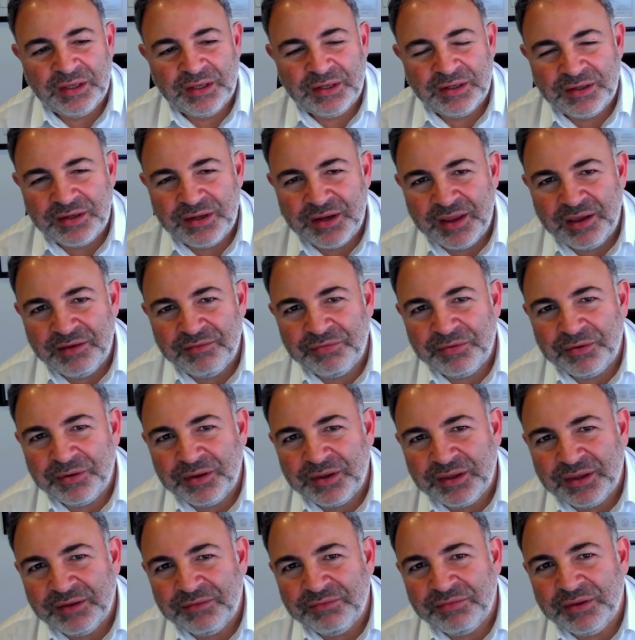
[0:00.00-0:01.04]
never
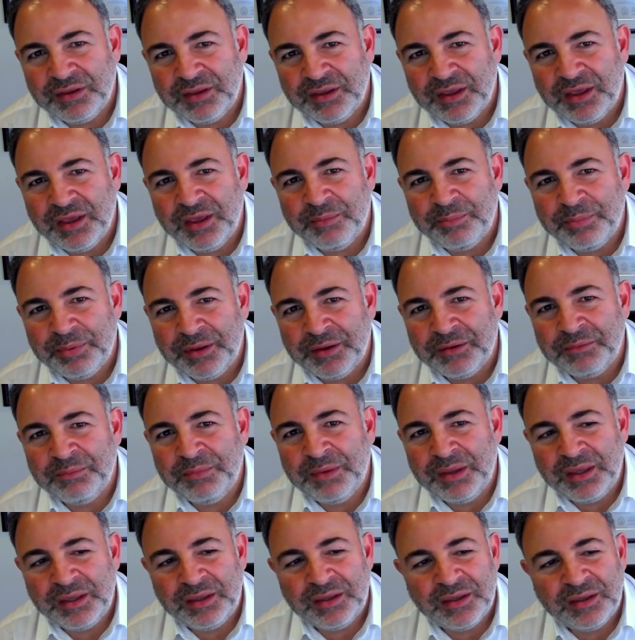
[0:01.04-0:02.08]
giving up on
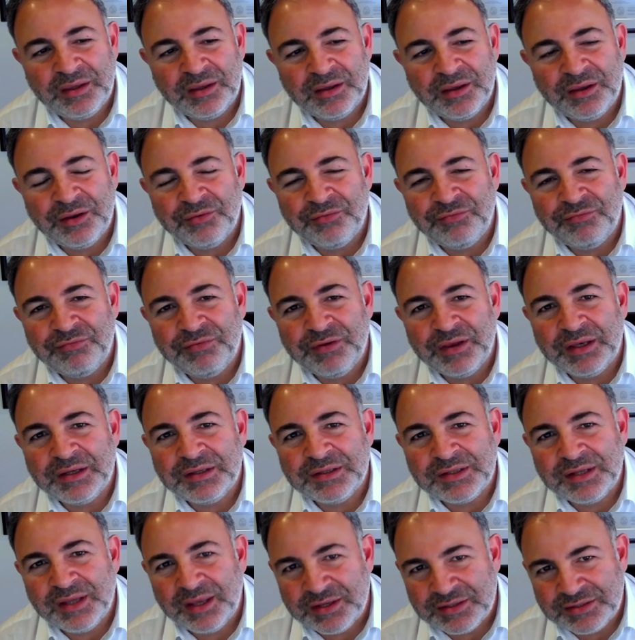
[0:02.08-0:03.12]
making a
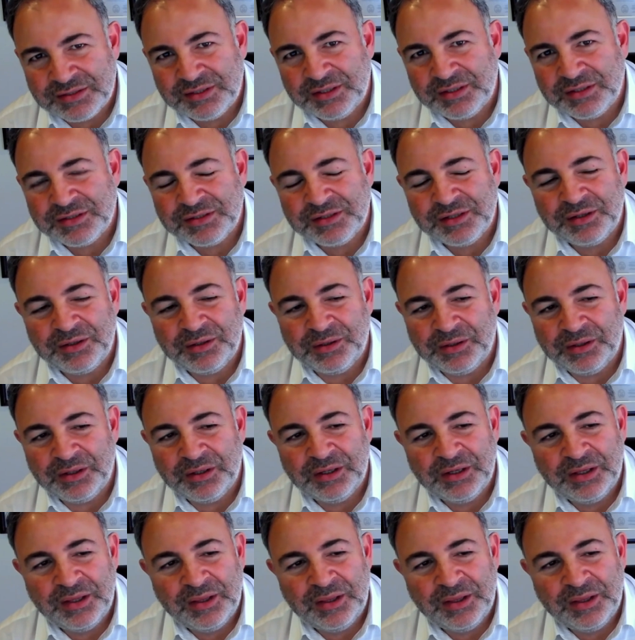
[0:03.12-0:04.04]
fantastic cigar.